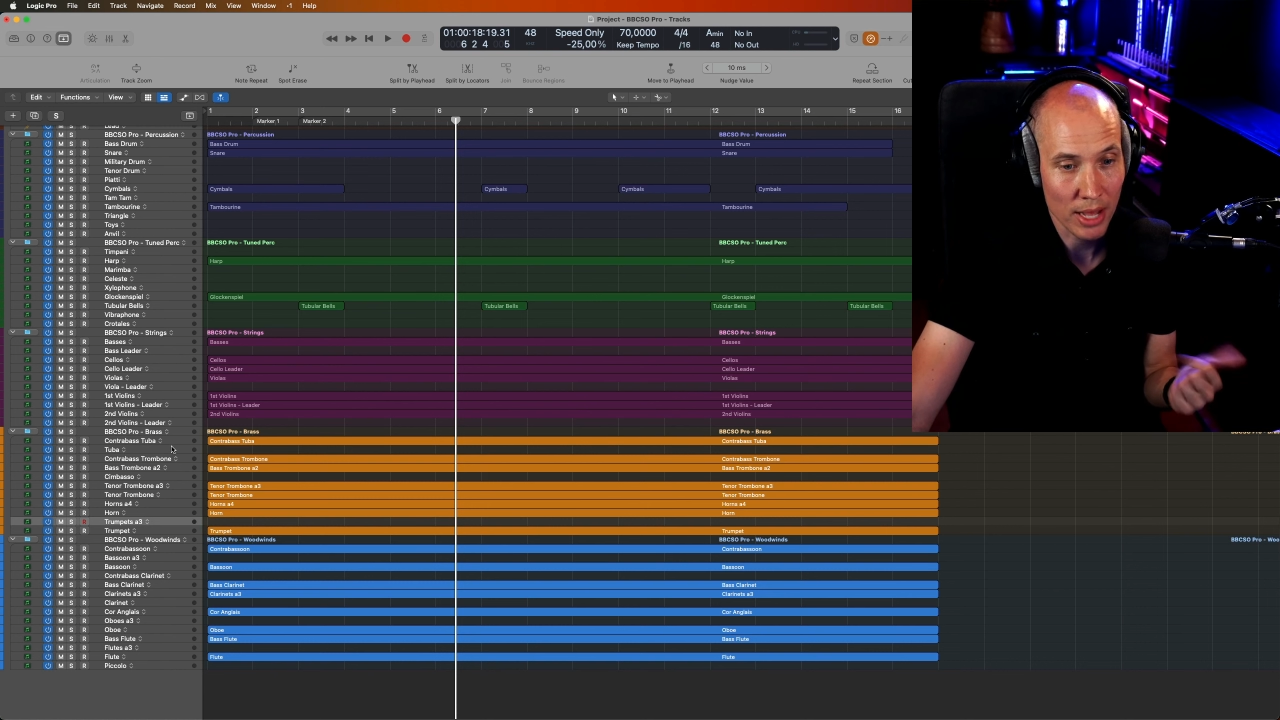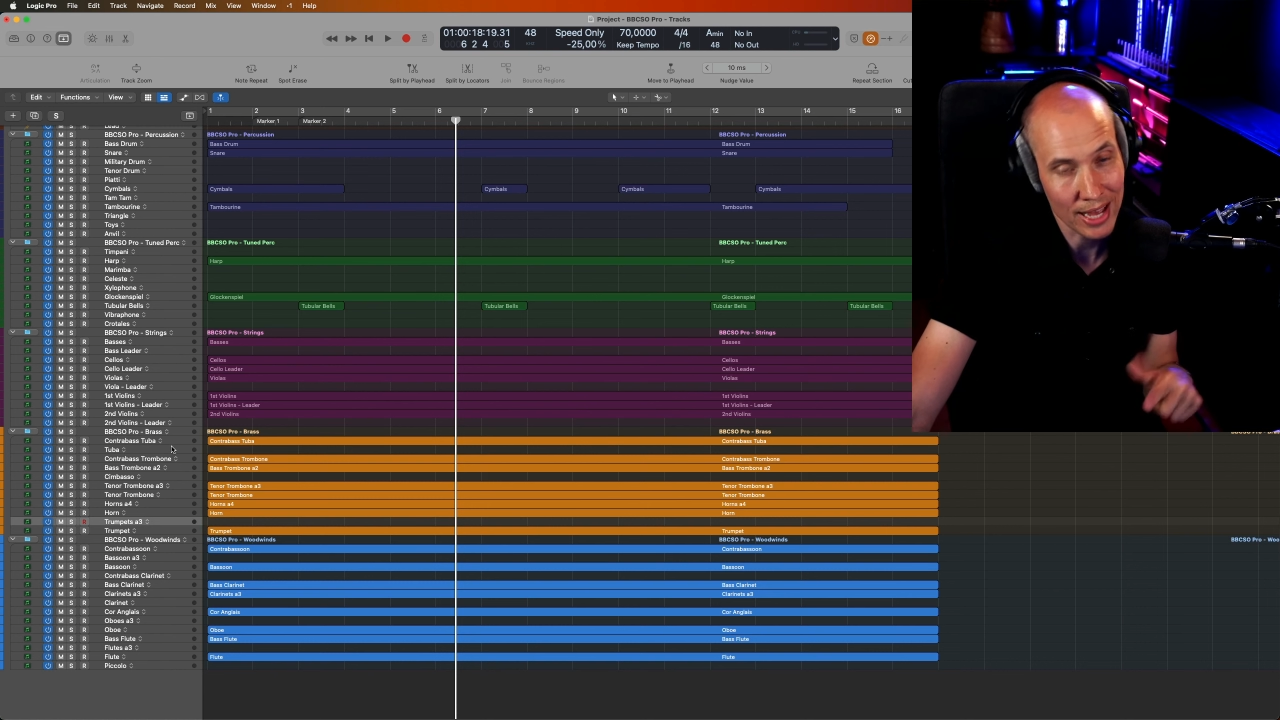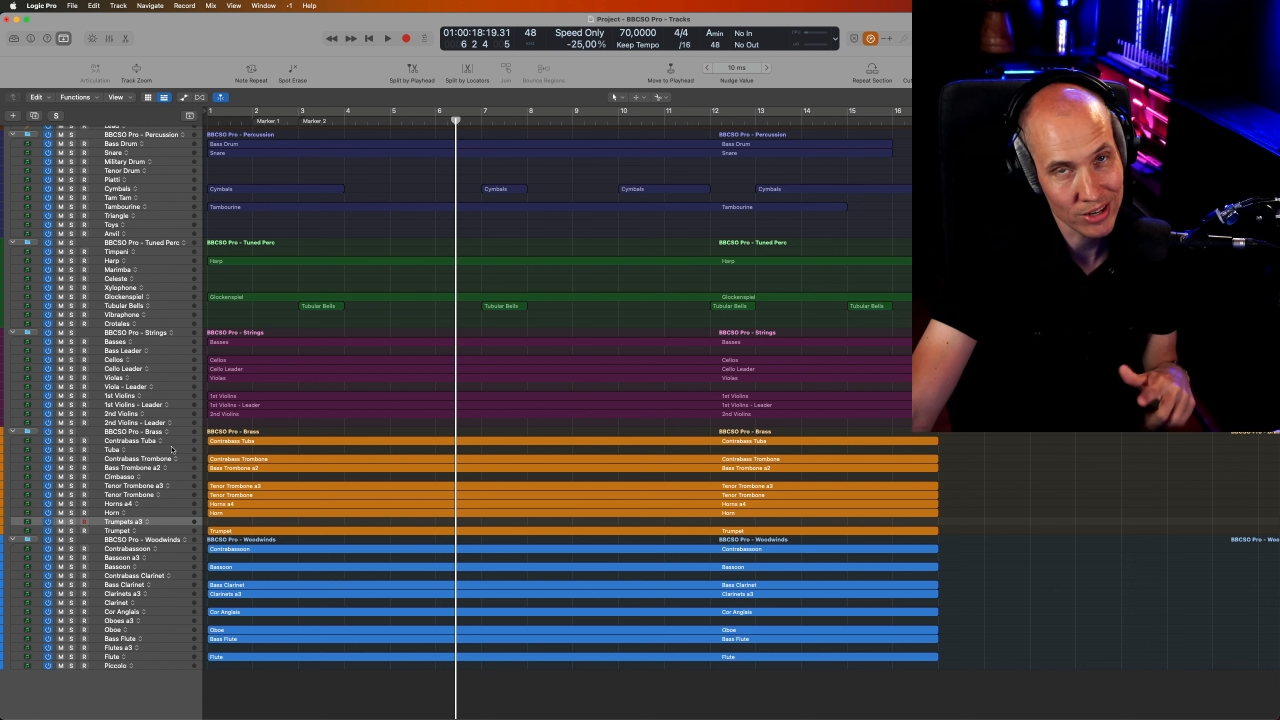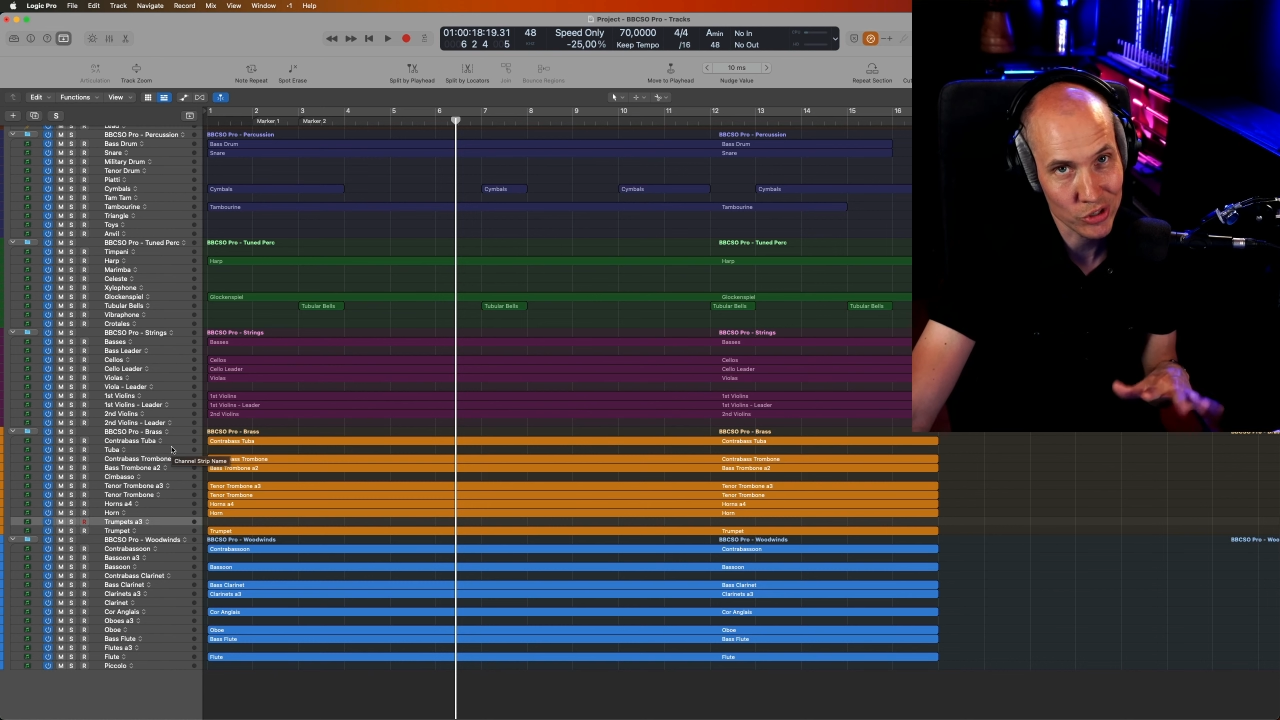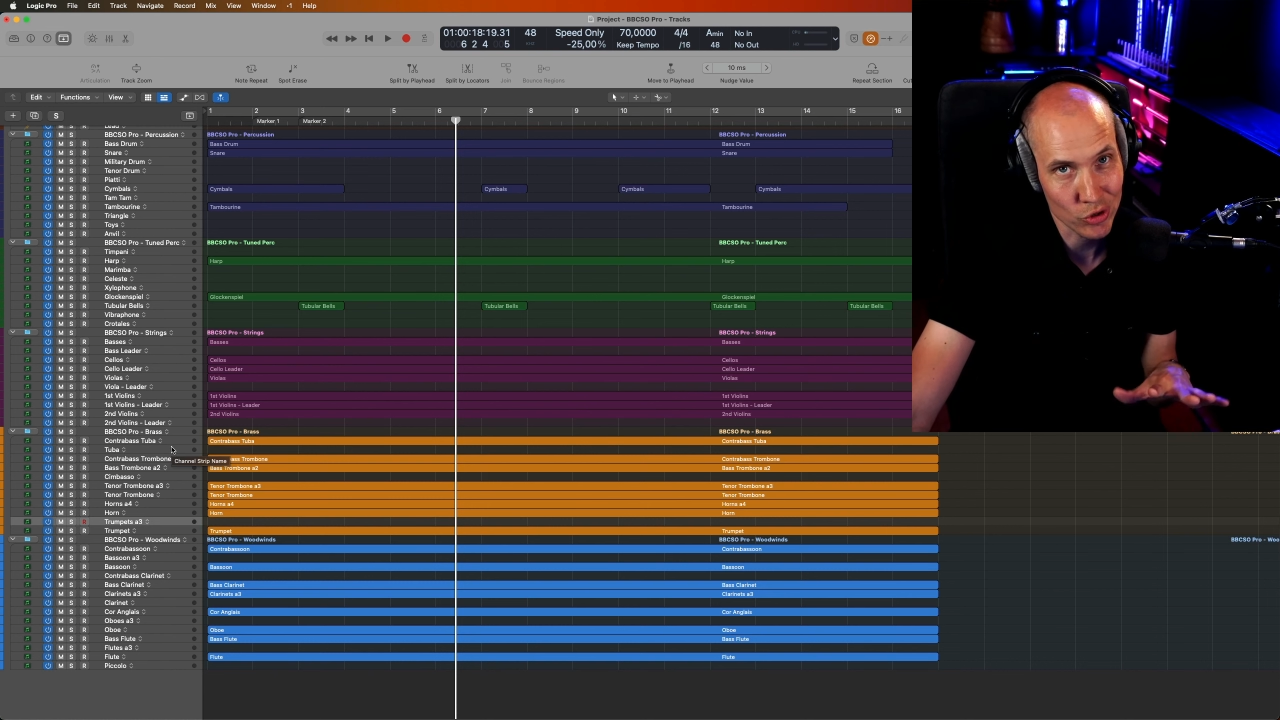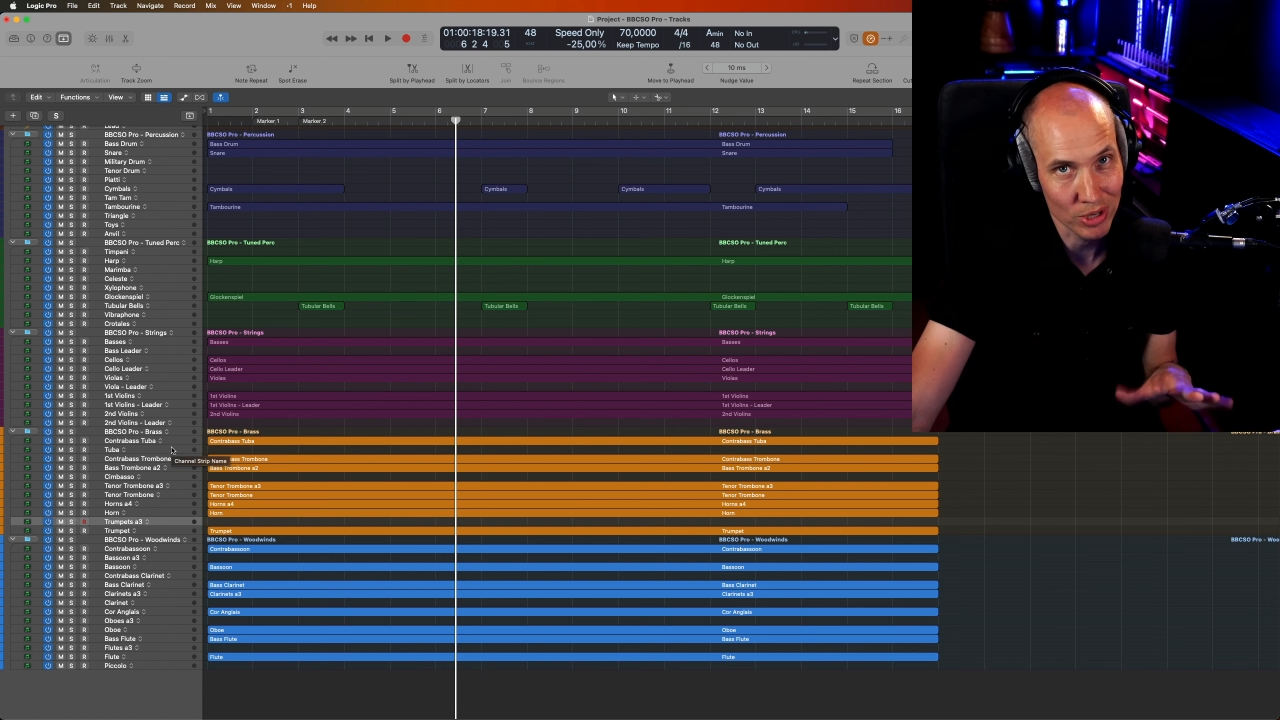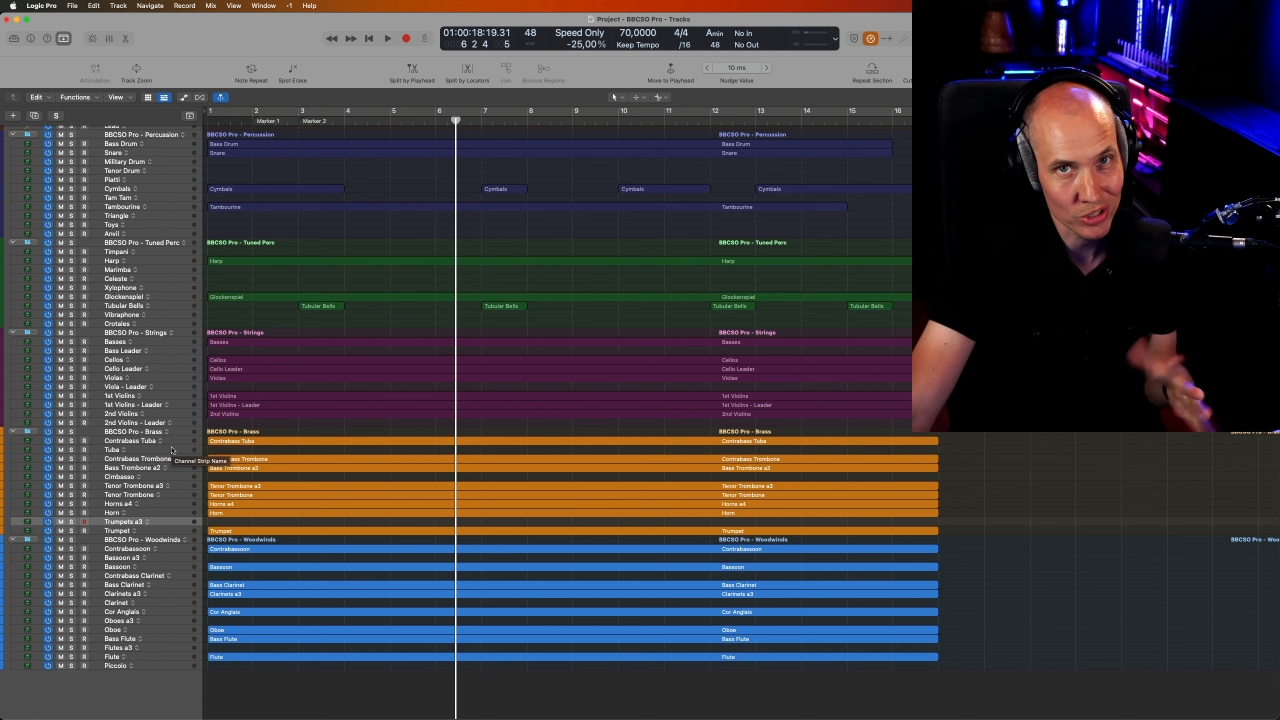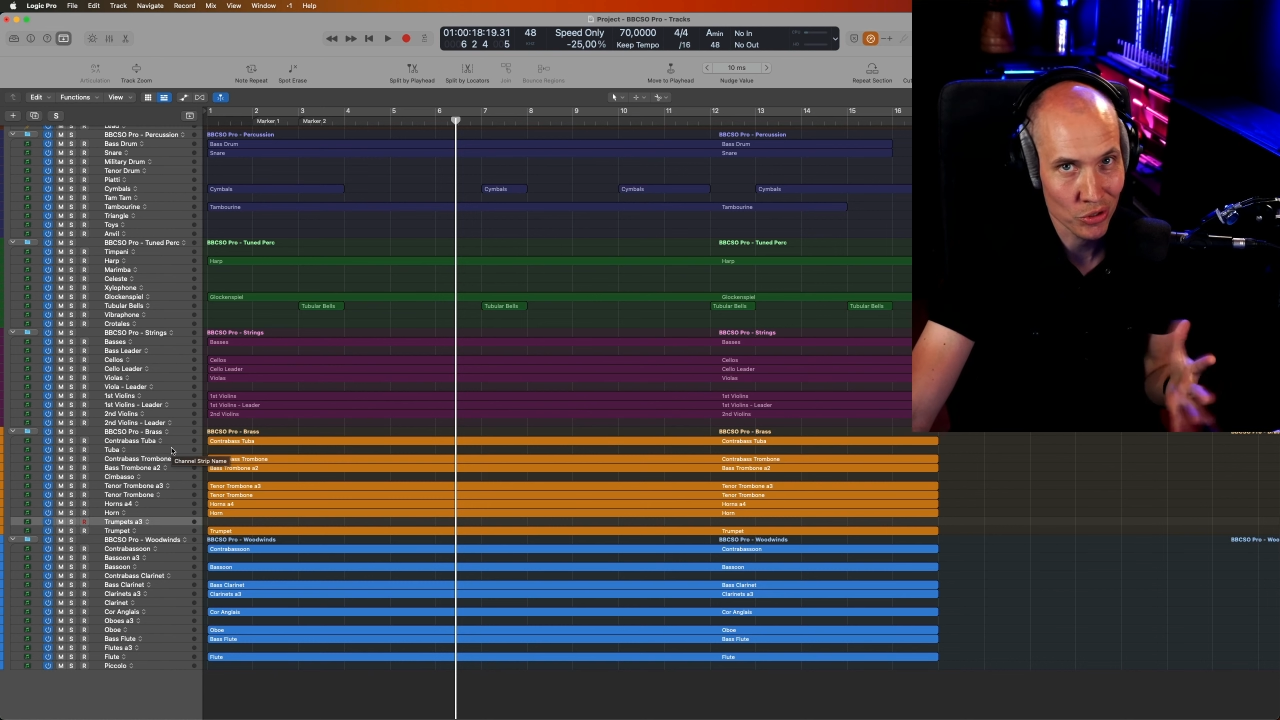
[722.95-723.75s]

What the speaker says: and a tubas.